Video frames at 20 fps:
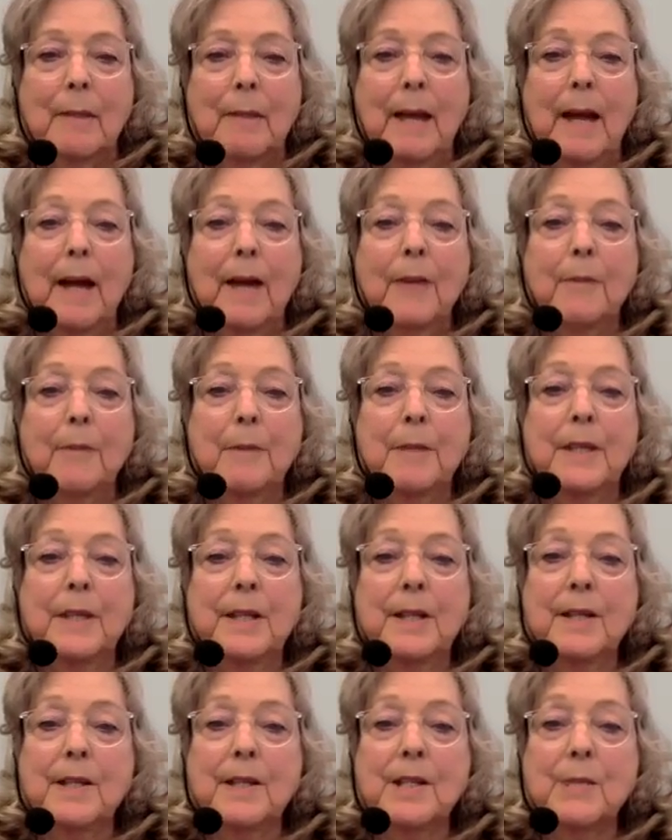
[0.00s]
Path
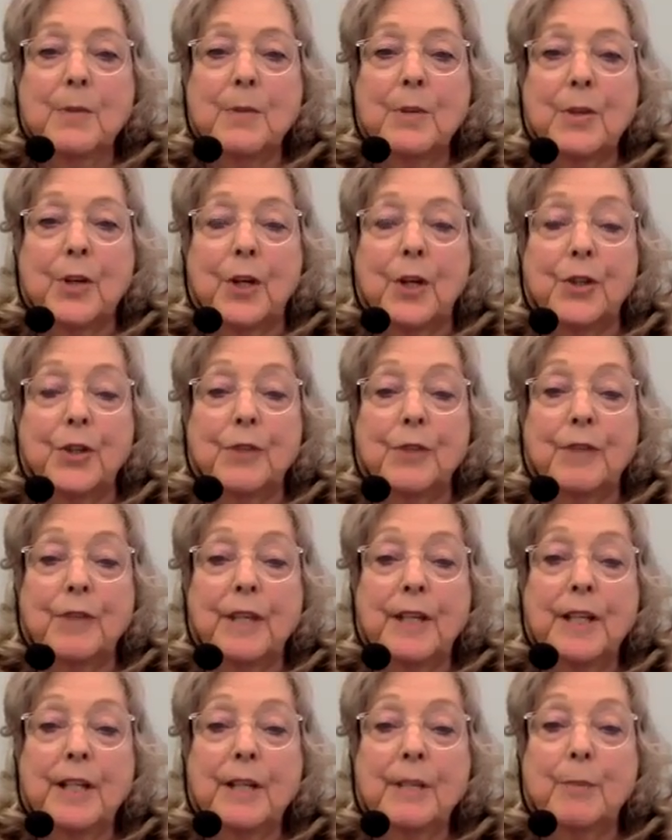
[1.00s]
begins with
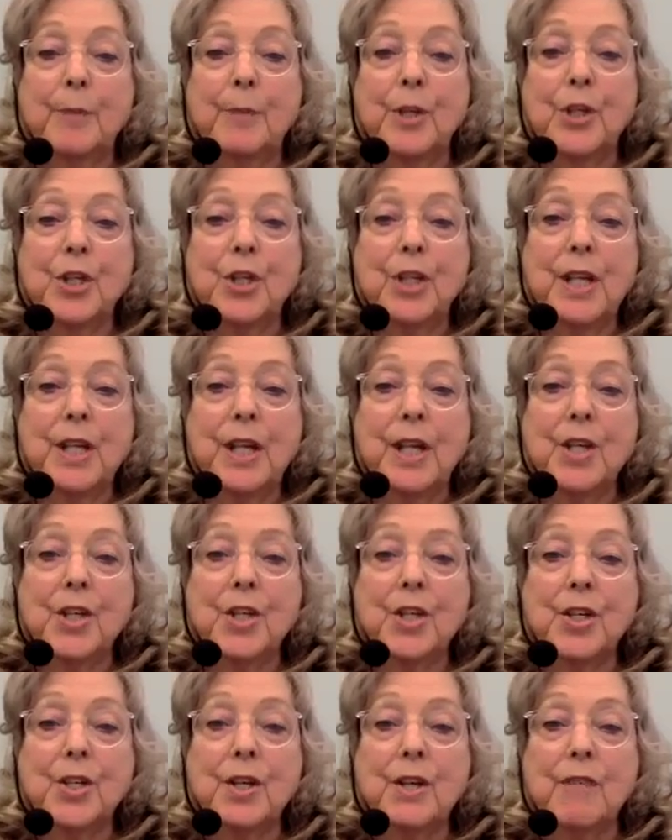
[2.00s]
cultivating
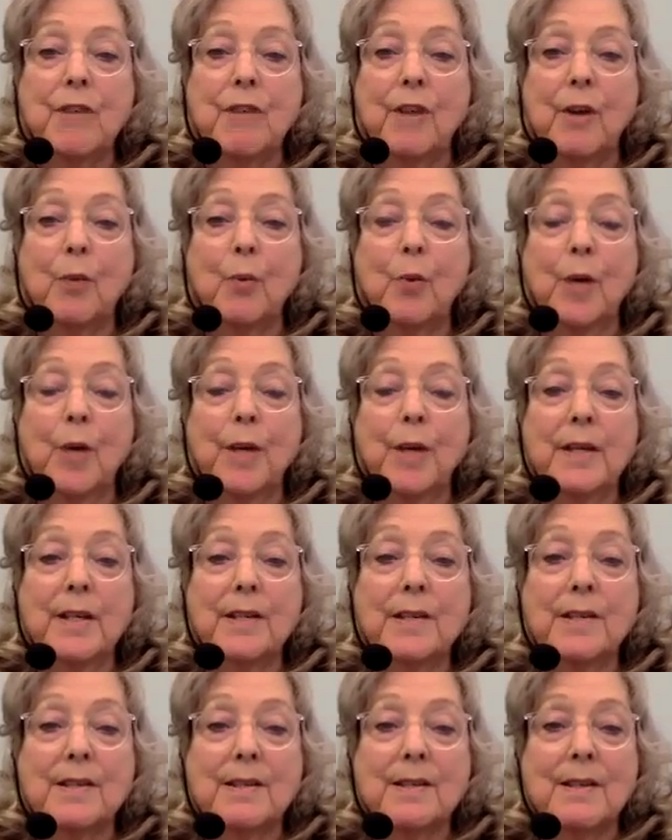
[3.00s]
appreciation of our
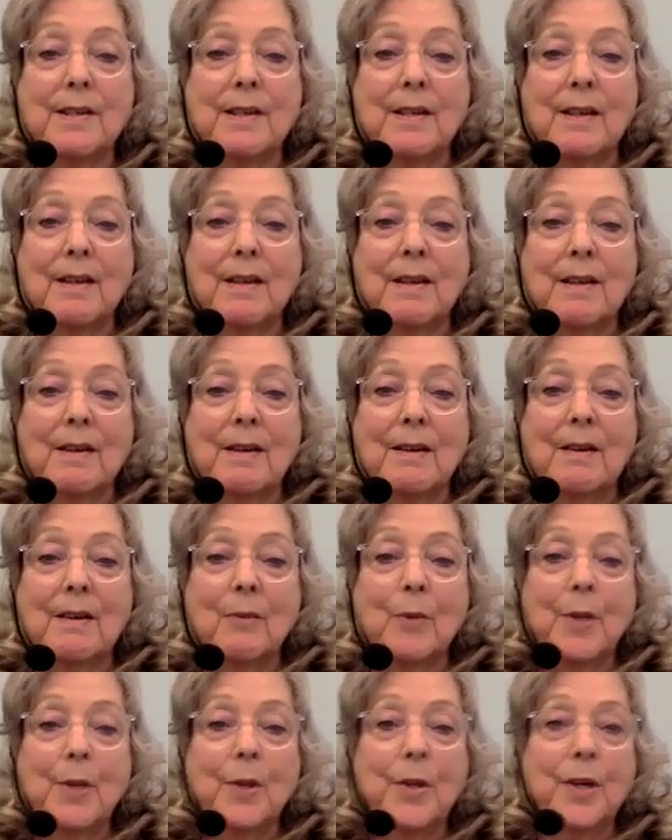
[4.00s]
oneness
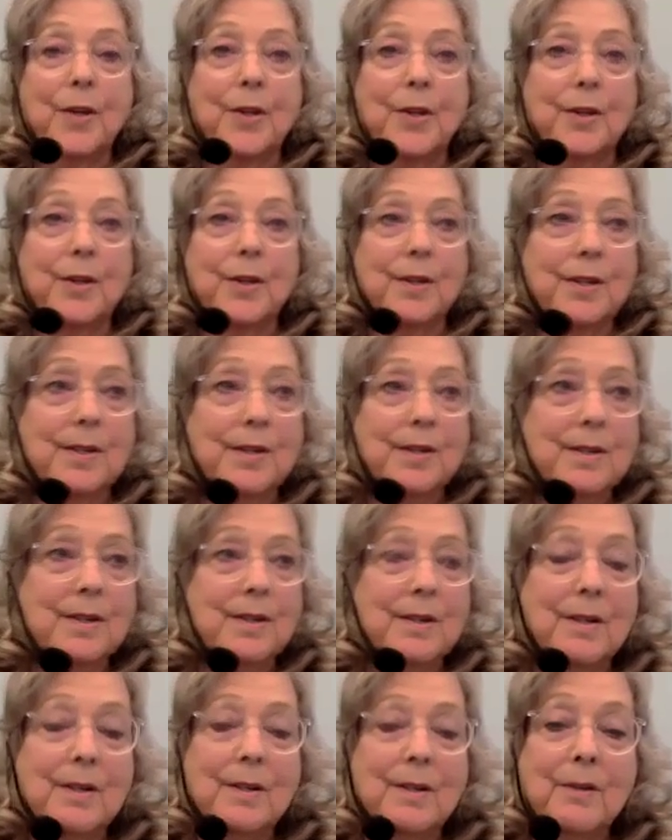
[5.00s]
with others
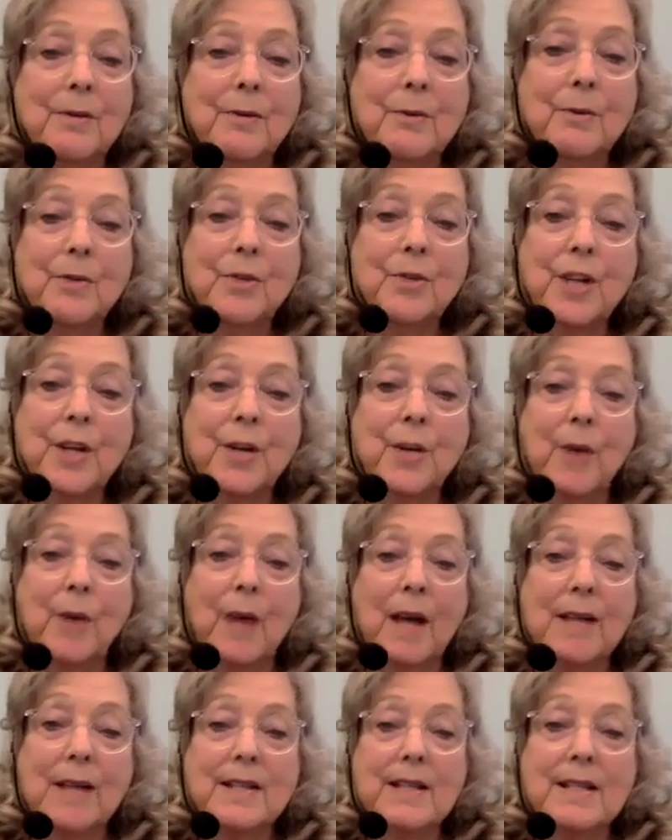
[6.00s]
through
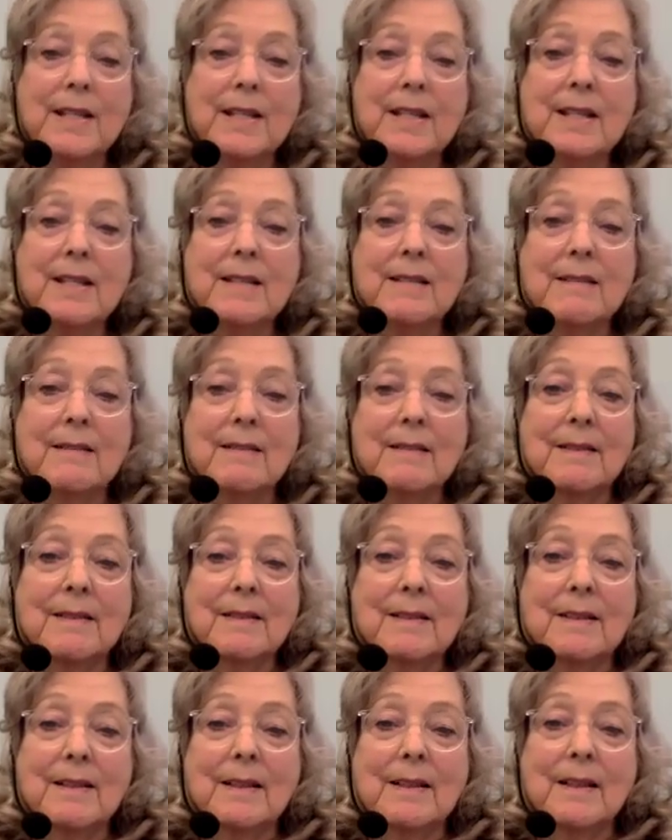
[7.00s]
generosity,
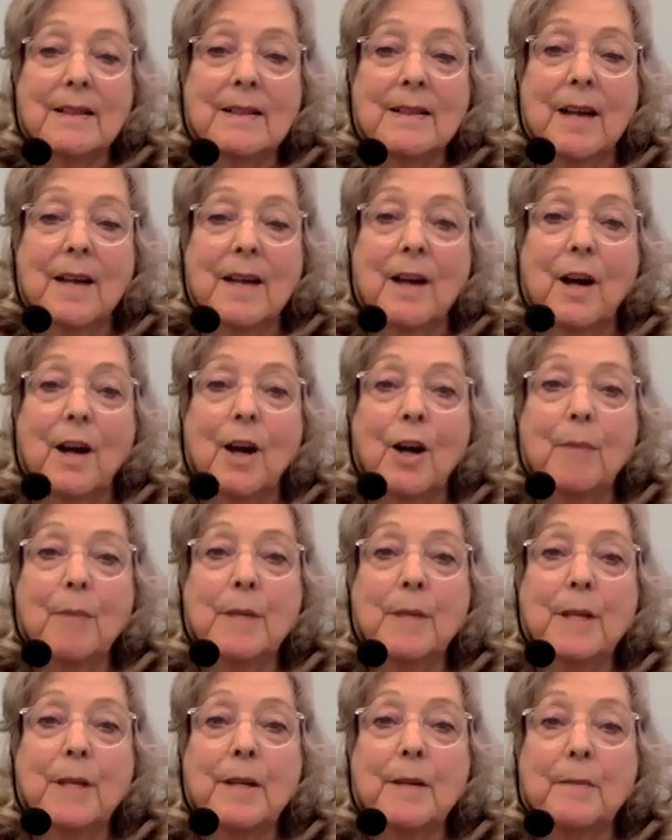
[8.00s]

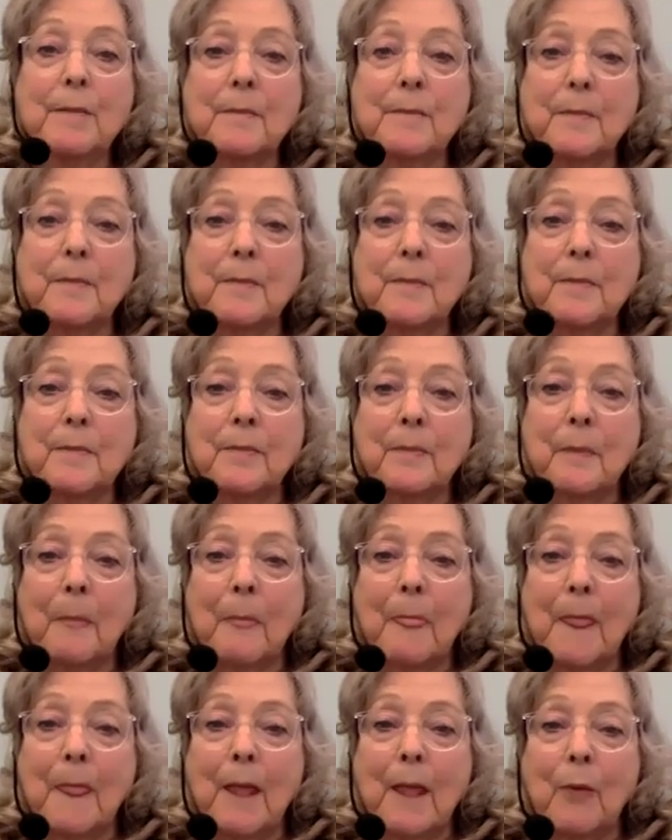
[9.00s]
non-harming,
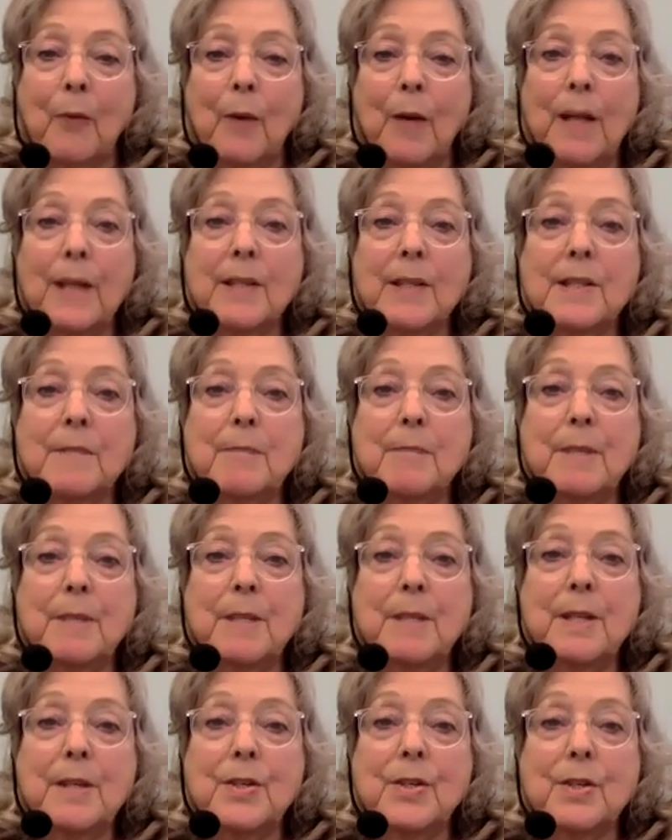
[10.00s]
right
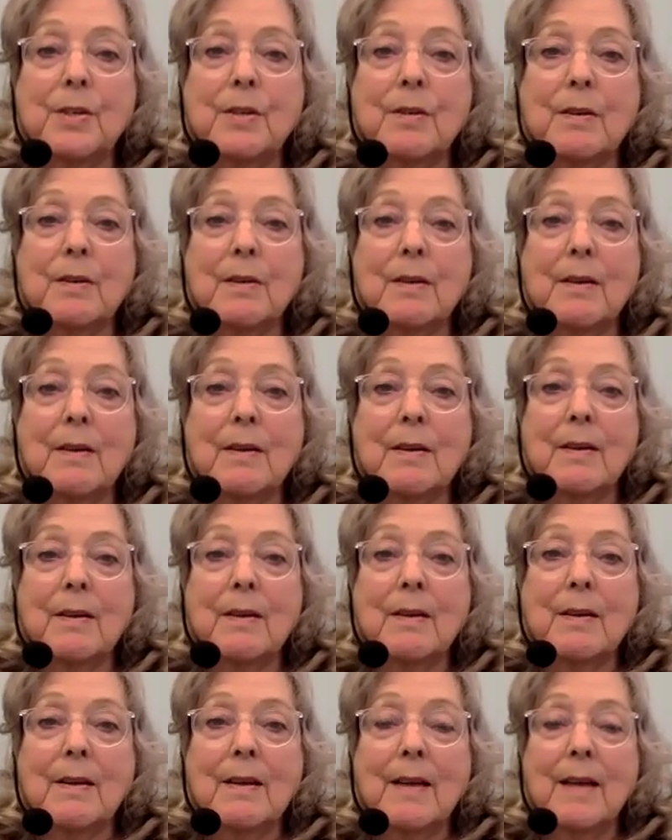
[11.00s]
speech,
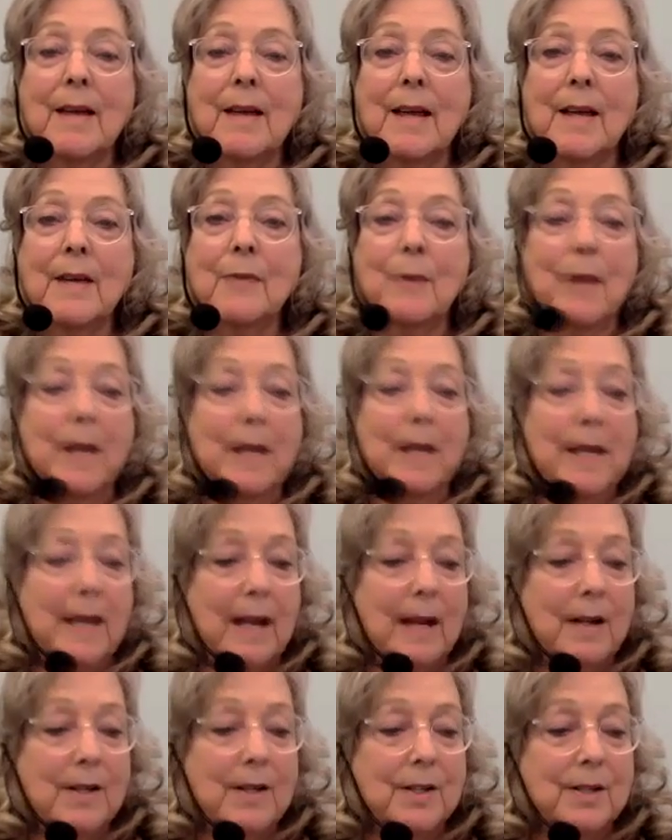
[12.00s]
and right
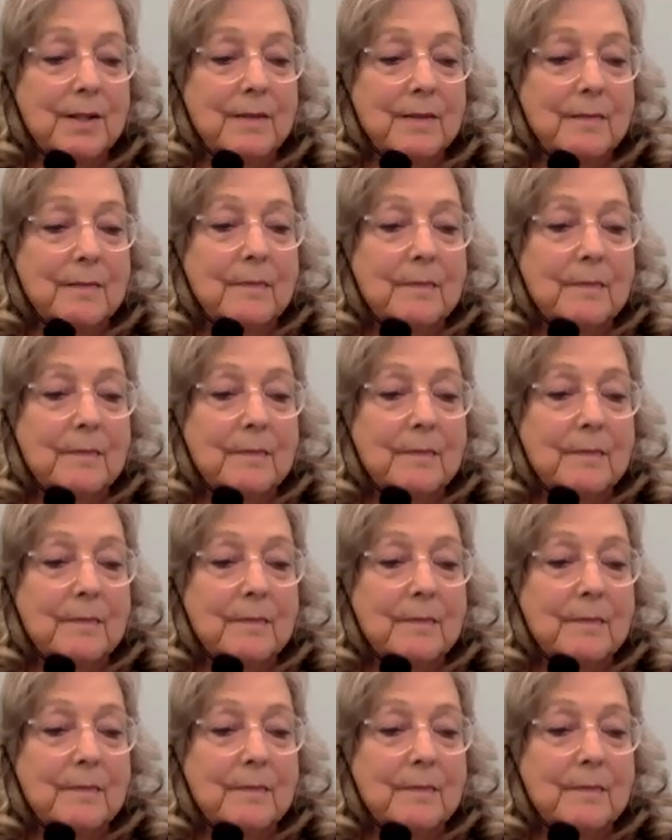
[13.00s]
action.